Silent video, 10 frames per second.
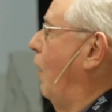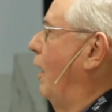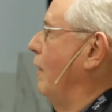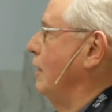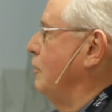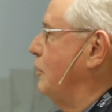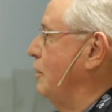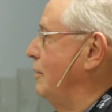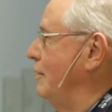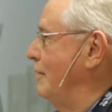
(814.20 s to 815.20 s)
Islands.
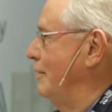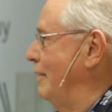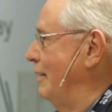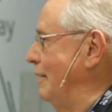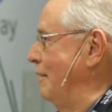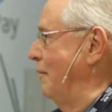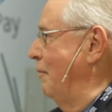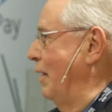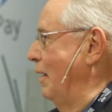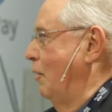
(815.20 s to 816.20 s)

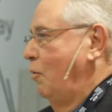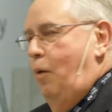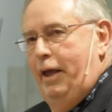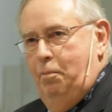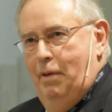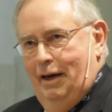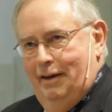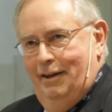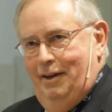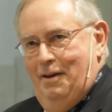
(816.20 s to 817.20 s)
Wait a
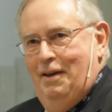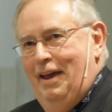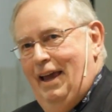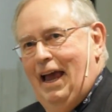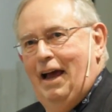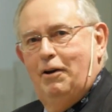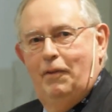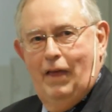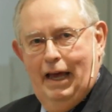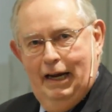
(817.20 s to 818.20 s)
minute, how
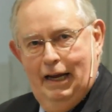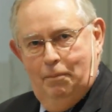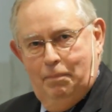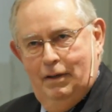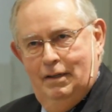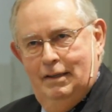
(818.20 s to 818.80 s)
did that happen?